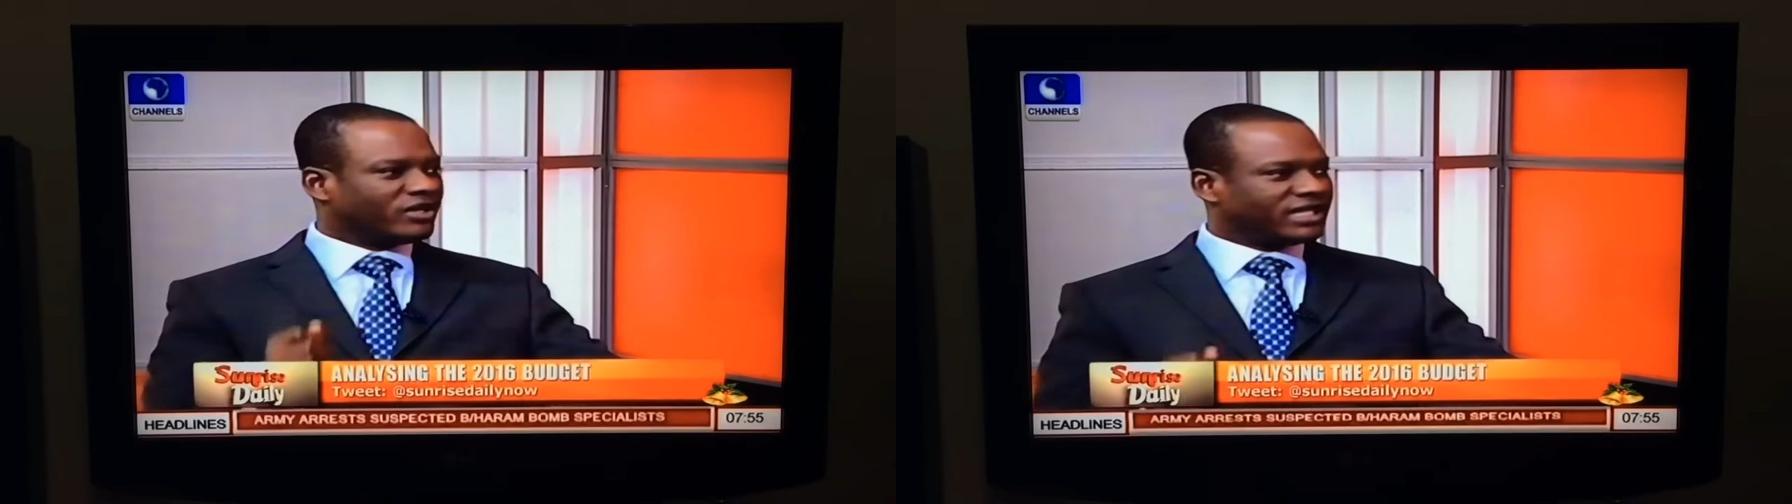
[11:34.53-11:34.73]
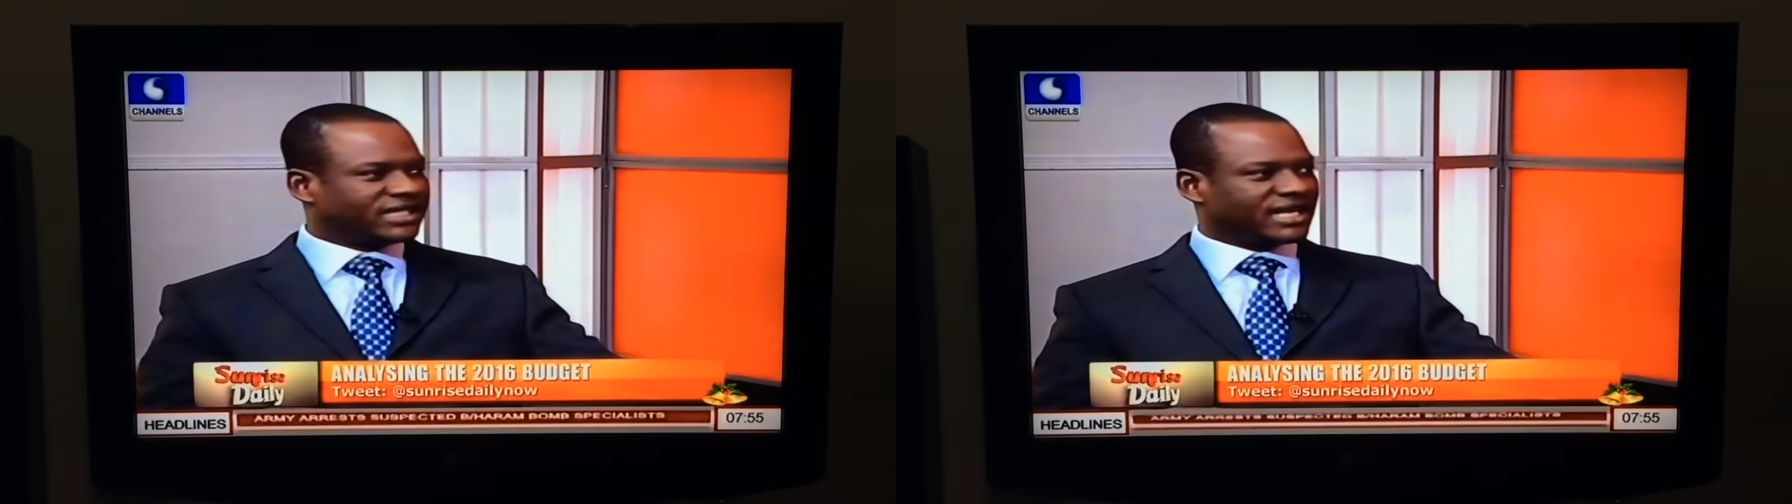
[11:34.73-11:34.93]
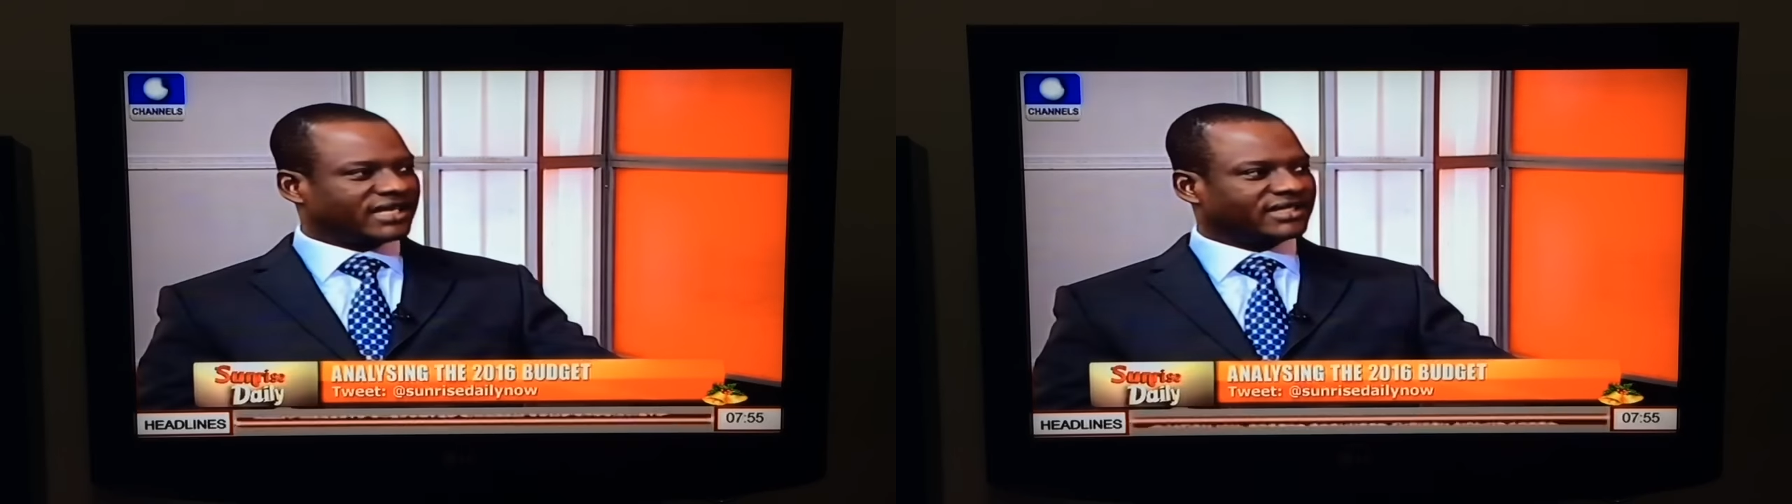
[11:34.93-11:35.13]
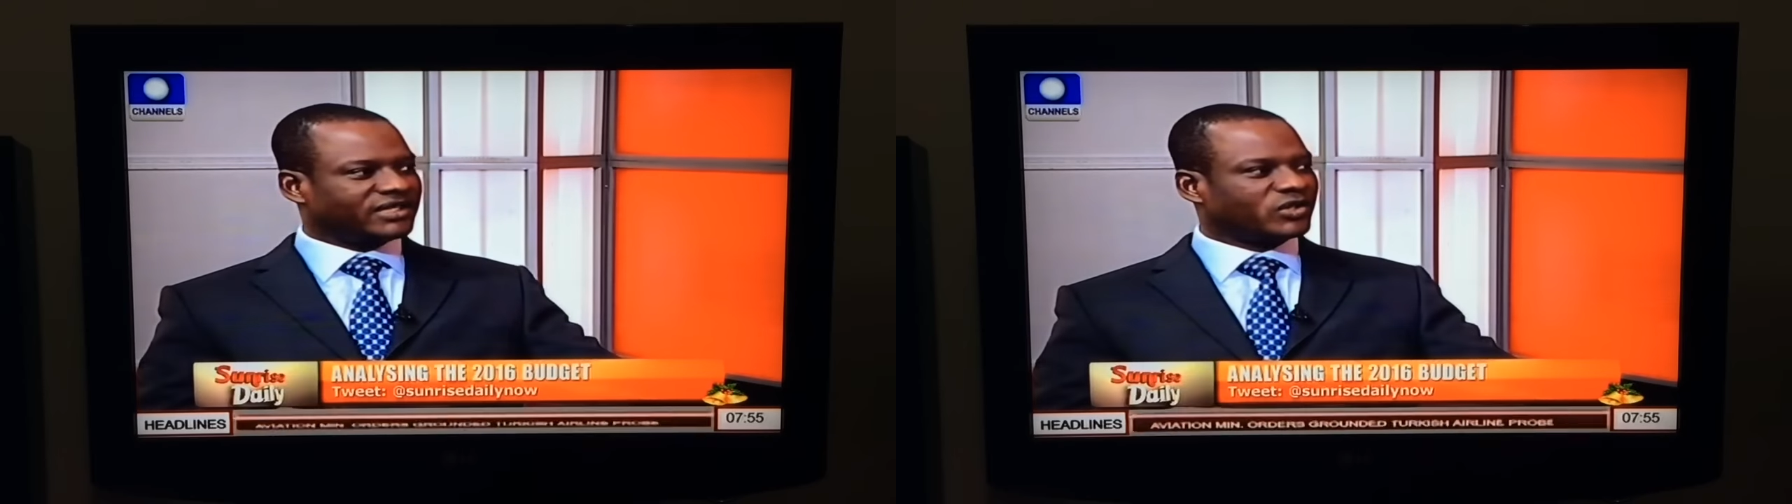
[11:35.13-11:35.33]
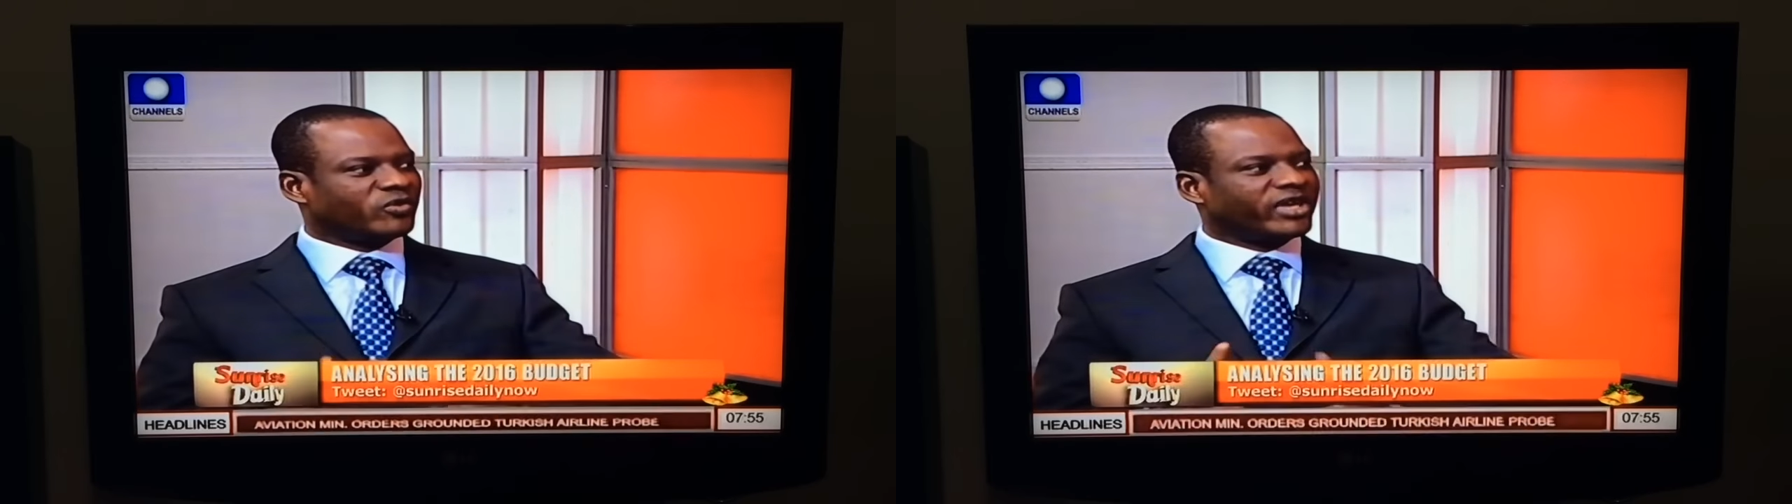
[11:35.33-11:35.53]
all the
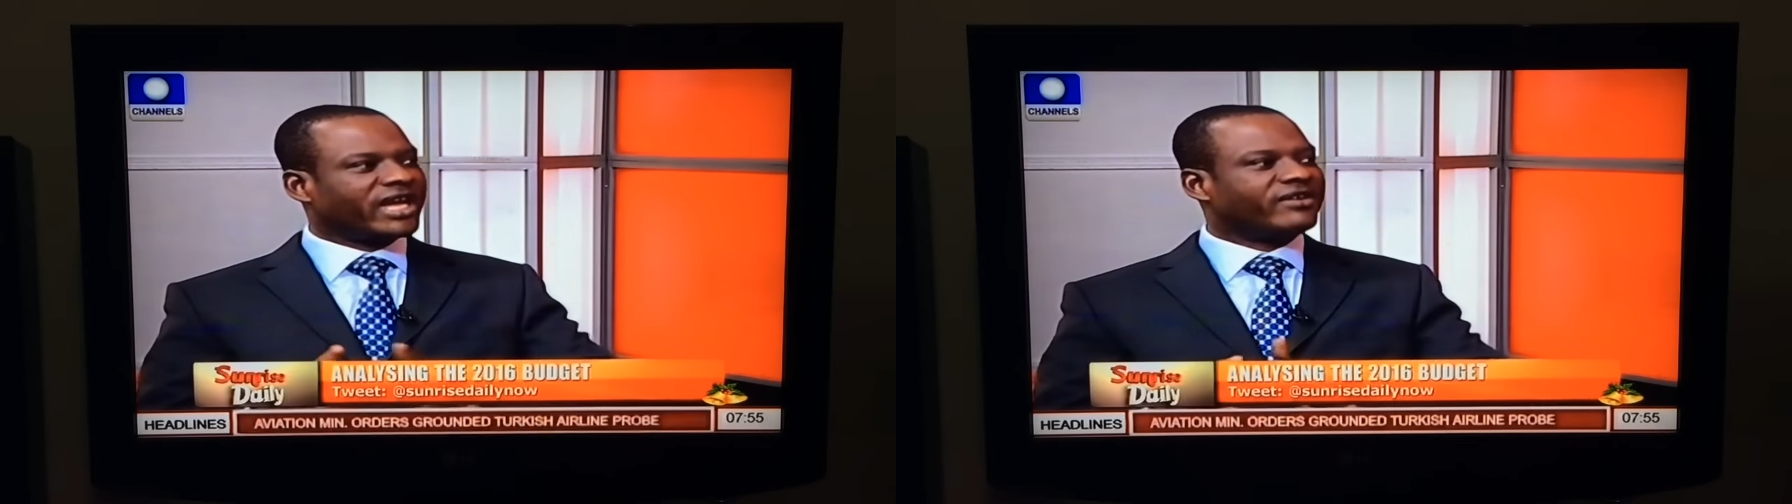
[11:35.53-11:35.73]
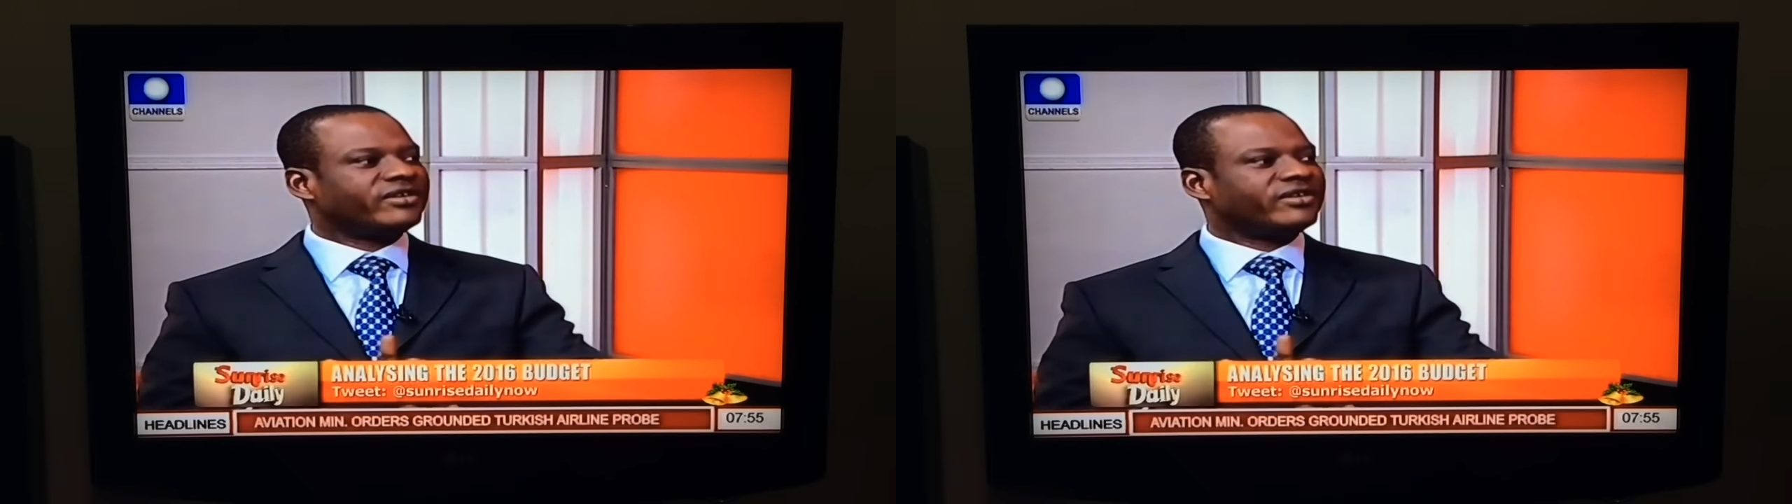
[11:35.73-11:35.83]
taxes so we